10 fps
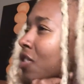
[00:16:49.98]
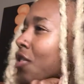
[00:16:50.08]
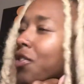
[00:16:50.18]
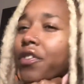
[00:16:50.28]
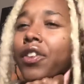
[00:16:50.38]

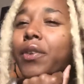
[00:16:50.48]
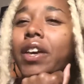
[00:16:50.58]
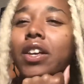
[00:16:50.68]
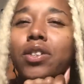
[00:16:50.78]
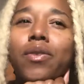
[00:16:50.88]
for the
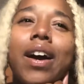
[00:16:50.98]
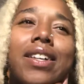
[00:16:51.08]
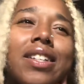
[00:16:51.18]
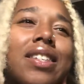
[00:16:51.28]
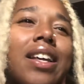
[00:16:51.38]
Cancer
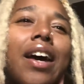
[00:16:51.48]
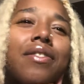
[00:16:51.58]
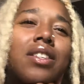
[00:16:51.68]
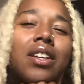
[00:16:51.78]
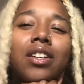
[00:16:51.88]
risings that I've
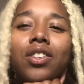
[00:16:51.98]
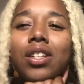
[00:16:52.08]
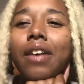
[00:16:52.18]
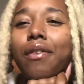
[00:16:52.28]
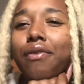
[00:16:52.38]
seen, just
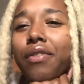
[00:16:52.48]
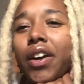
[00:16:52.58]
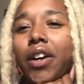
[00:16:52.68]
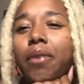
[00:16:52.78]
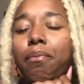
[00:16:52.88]
have a
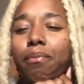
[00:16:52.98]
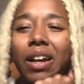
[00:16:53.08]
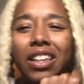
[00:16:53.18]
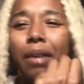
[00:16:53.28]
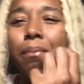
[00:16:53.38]
very
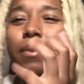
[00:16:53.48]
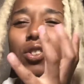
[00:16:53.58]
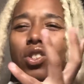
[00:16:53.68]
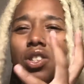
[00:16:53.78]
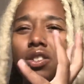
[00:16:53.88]
it's
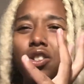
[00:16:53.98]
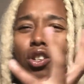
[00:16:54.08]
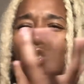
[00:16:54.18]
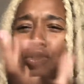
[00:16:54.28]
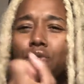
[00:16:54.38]
just
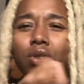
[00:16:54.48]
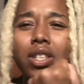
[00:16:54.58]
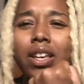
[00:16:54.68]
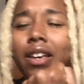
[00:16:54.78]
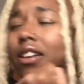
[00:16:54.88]

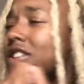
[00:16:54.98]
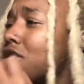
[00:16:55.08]
seductive.